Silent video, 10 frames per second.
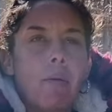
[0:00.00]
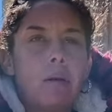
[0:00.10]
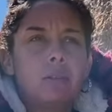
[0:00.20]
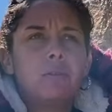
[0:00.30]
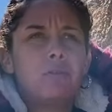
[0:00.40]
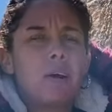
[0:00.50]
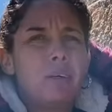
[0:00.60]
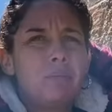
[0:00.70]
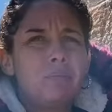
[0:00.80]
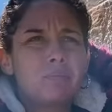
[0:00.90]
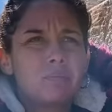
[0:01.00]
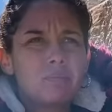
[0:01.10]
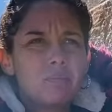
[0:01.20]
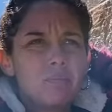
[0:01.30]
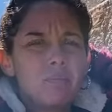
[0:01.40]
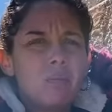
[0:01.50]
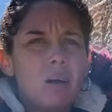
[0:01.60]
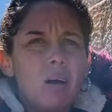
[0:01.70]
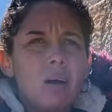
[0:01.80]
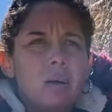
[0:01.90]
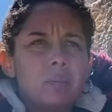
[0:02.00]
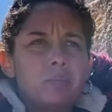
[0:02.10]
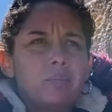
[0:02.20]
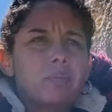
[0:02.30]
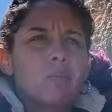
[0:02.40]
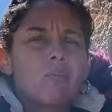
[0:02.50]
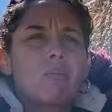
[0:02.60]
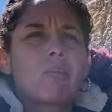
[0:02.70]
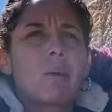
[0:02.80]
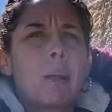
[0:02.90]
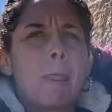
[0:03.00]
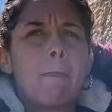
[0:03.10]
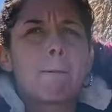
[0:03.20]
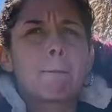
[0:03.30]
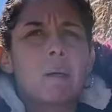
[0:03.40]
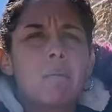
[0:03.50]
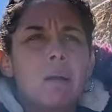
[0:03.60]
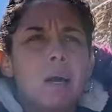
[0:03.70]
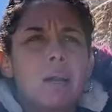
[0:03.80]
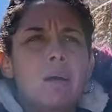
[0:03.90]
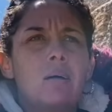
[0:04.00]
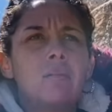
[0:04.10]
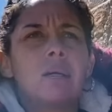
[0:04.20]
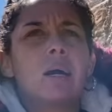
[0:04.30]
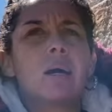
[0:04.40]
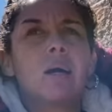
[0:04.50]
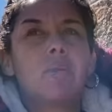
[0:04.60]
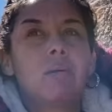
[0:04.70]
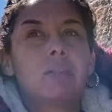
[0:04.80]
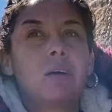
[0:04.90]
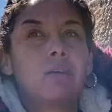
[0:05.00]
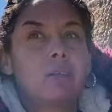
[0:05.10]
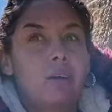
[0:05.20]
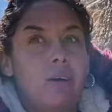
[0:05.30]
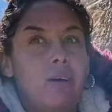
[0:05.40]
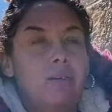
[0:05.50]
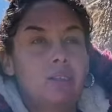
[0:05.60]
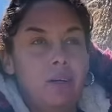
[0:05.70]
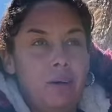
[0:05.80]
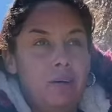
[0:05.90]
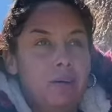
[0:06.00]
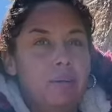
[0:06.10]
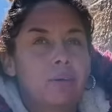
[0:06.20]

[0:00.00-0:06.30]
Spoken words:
It's fine. So my dad, when he got out of prison, I was on heroin.